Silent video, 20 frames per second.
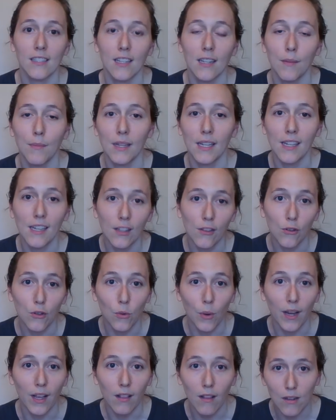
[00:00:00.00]
is going to be either
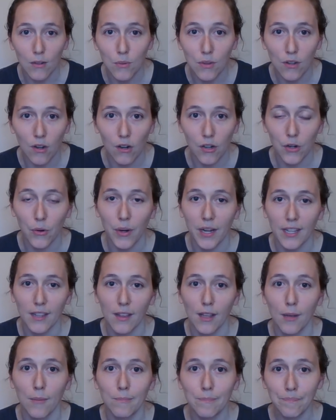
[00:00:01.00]
going along with our
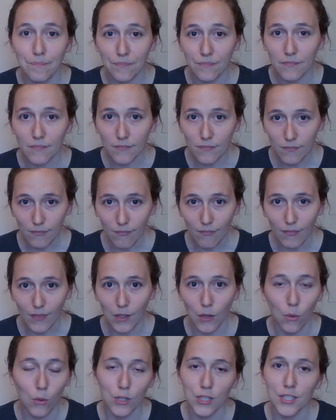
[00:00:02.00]
curriculum
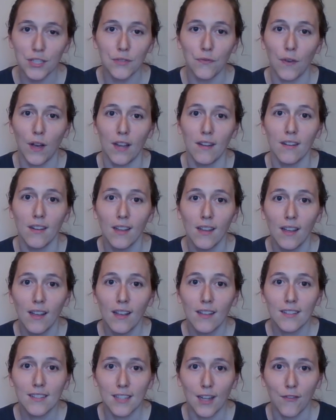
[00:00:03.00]
or just fun
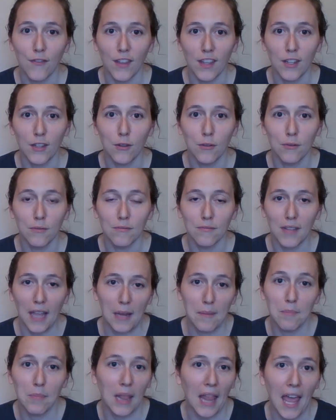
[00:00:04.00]
stuff that you
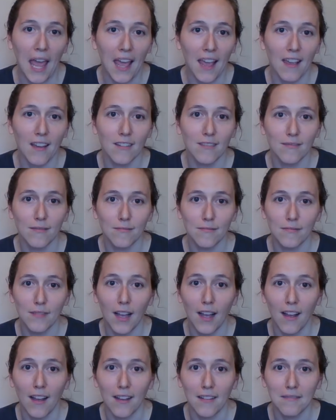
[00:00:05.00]
can play
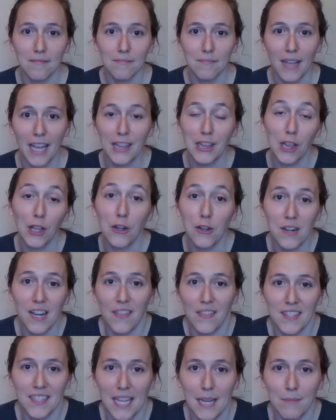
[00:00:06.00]
and learn
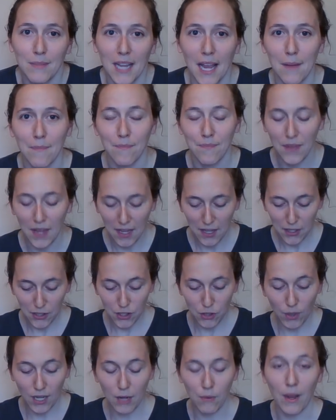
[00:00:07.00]
at the same time.
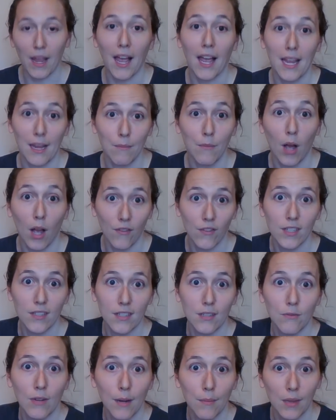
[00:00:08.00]
So anyway, I am
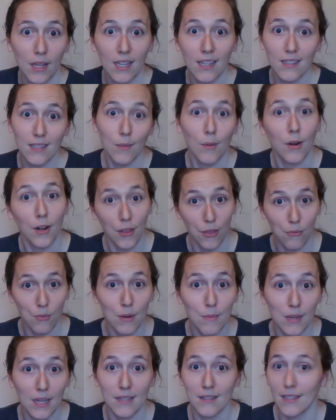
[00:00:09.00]
obviously rambling because I'm already
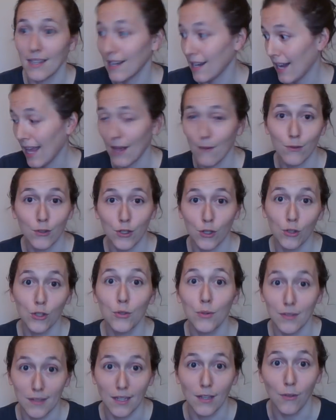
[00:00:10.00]
3 minutes in and I haven't showed
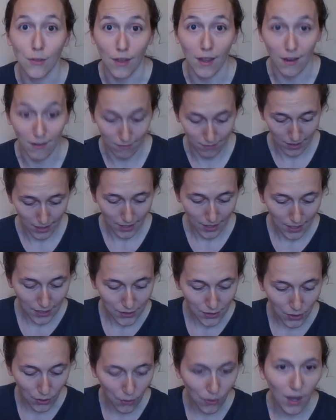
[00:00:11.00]
you a single thing.
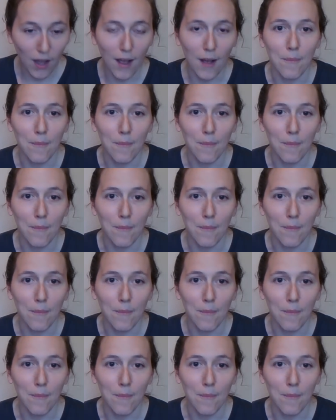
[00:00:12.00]
So